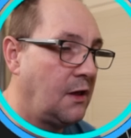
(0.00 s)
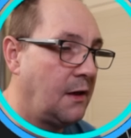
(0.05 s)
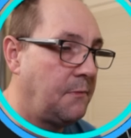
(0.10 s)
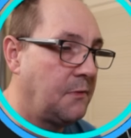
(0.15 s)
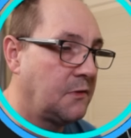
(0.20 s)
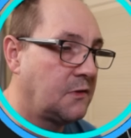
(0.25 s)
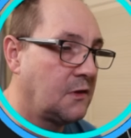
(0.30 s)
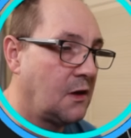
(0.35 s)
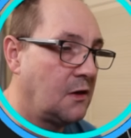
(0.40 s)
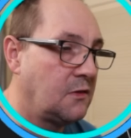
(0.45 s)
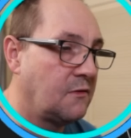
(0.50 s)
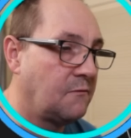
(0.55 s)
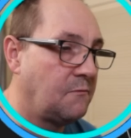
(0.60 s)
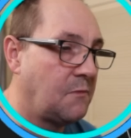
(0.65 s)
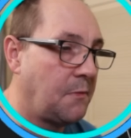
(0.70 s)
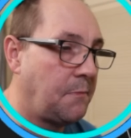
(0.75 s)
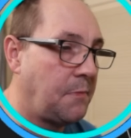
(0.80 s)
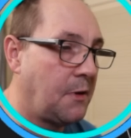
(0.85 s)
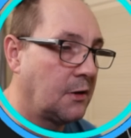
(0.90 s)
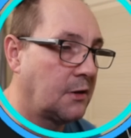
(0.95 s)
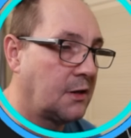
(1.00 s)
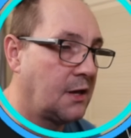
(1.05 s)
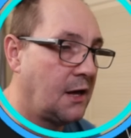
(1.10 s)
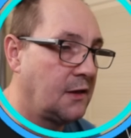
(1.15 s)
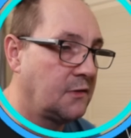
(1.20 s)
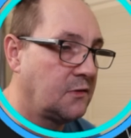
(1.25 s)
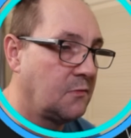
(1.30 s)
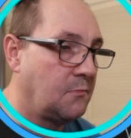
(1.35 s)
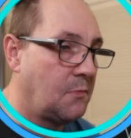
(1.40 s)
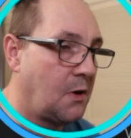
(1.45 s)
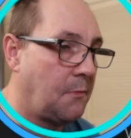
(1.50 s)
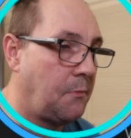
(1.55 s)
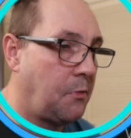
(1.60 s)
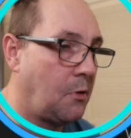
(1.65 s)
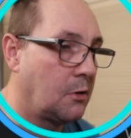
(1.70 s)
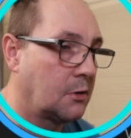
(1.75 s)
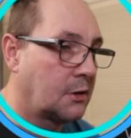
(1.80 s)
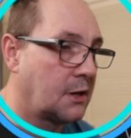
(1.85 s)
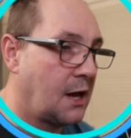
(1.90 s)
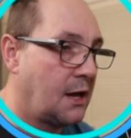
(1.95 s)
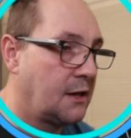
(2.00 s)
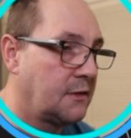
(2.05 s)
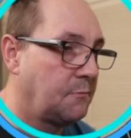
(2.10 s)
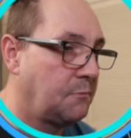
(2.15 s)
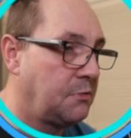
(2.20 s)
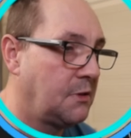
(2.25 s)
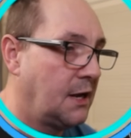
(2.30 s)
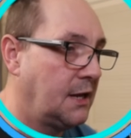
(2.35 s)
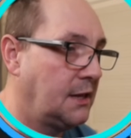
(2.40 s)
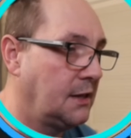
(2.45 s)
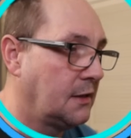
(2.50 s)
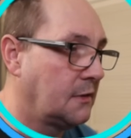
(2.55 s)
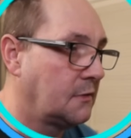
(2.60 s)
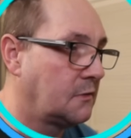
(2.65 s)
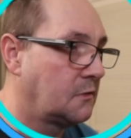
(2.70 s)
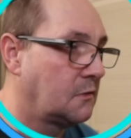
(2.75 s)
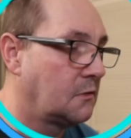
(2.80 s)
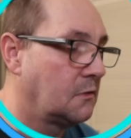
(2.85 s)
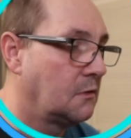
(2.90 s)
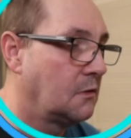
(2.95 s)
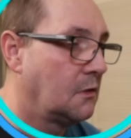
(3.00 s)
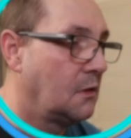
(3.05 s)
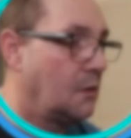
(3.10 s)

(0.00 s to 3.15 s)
episodes of my podcast to my podcast playlist?